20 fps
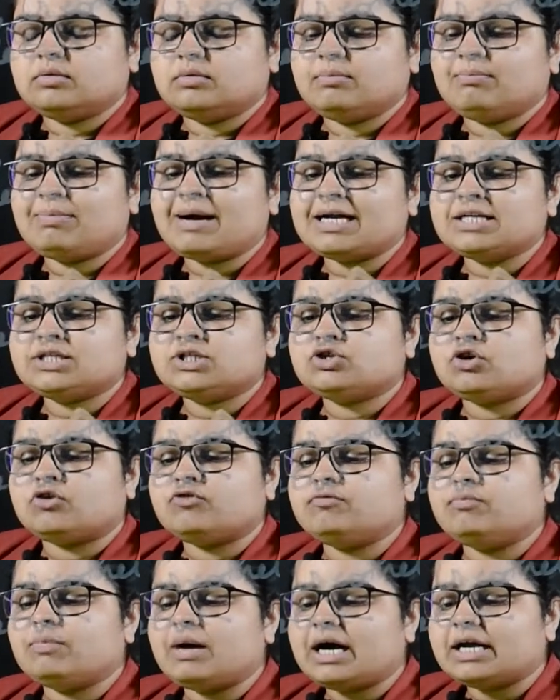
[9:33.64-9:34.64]
parts of
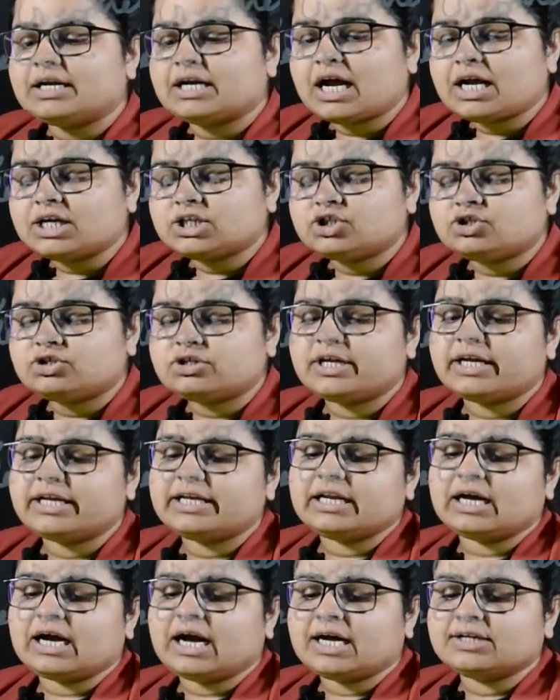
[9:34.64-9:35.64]
Maharashtra and
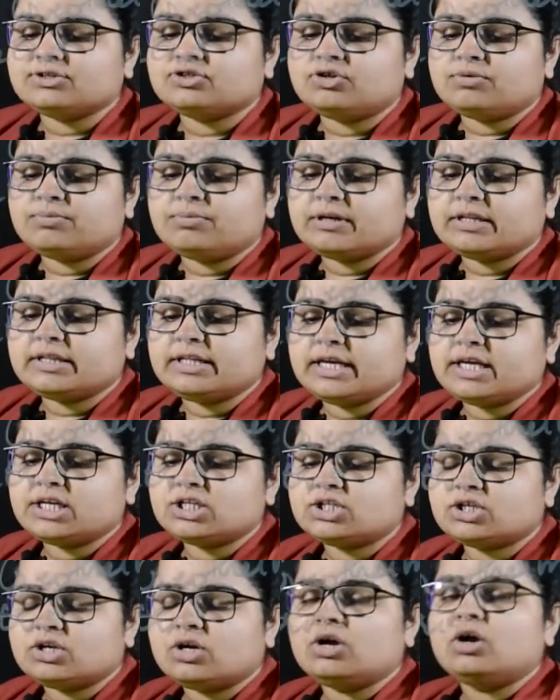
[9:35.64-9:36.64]
Andhra Pradesh,
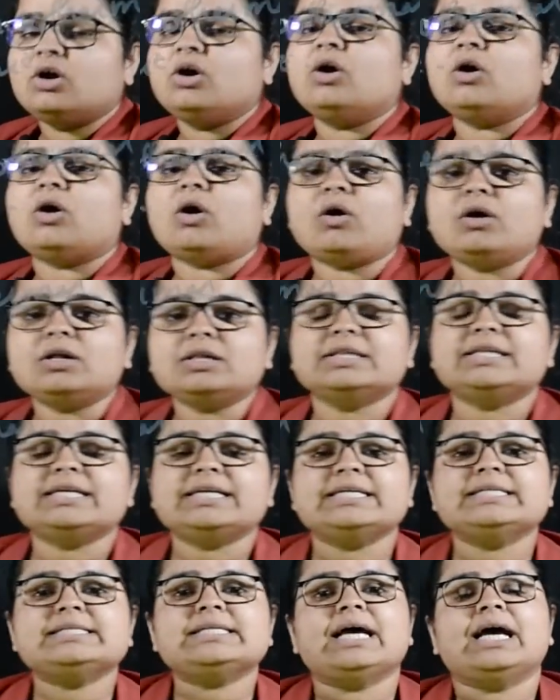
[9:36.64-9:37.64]
all
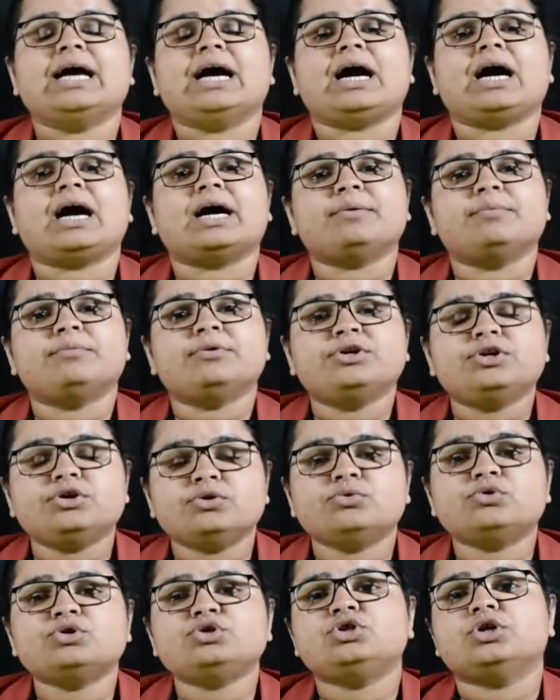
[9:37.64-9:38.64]
these are
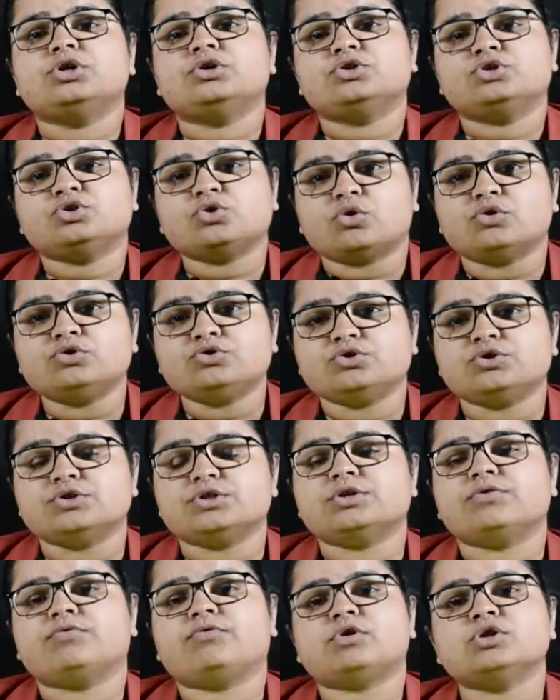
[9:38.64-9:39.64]
huge
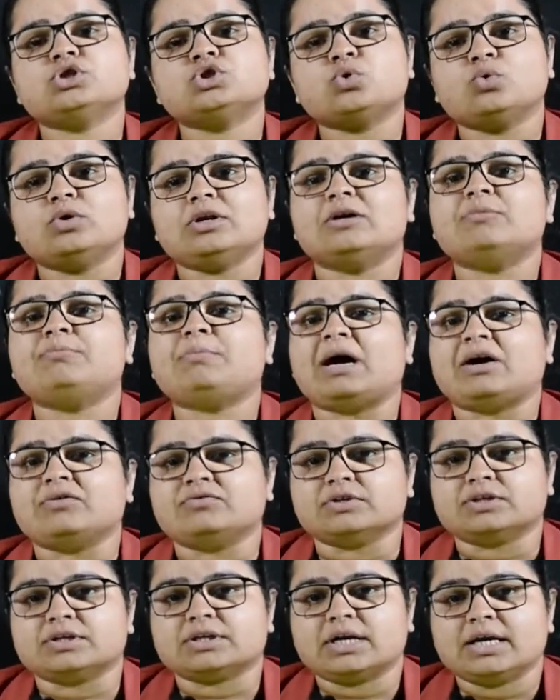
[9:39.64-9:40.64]
sources for solar
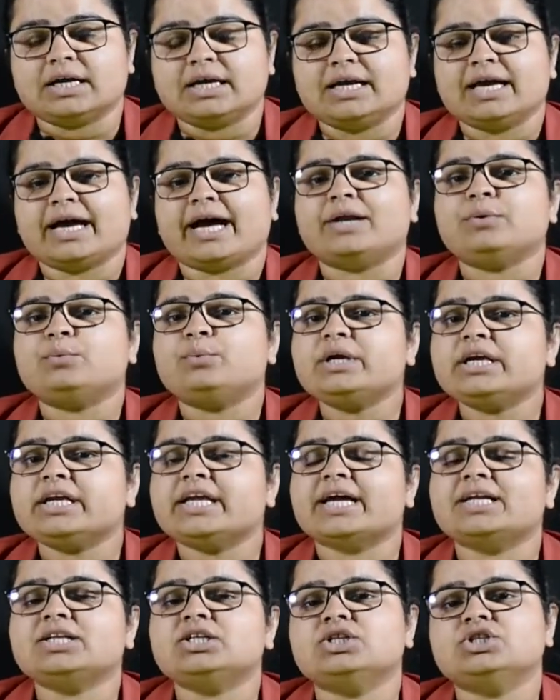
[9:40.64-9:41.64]
power and we
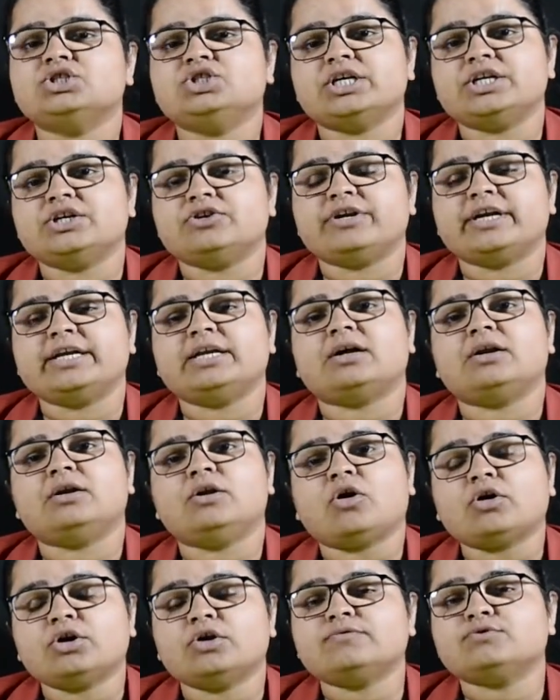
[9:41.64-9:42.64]
can generate a
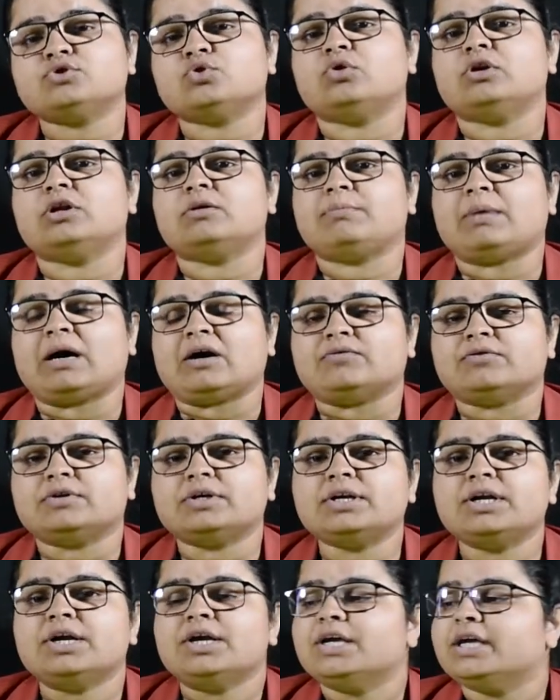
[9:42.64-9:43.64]
lot of solar
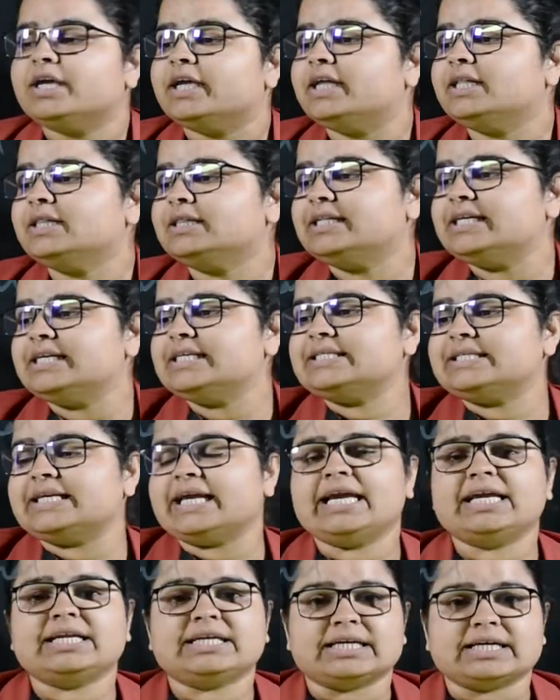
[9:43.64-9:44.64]
power in these
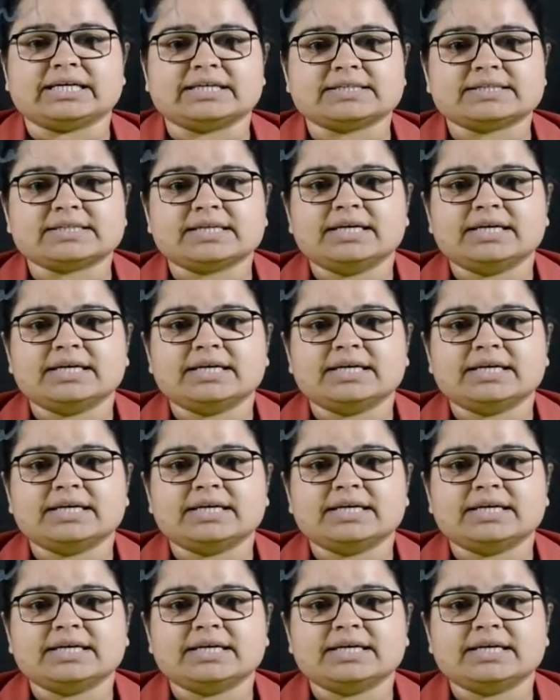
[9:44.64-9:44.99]
areas.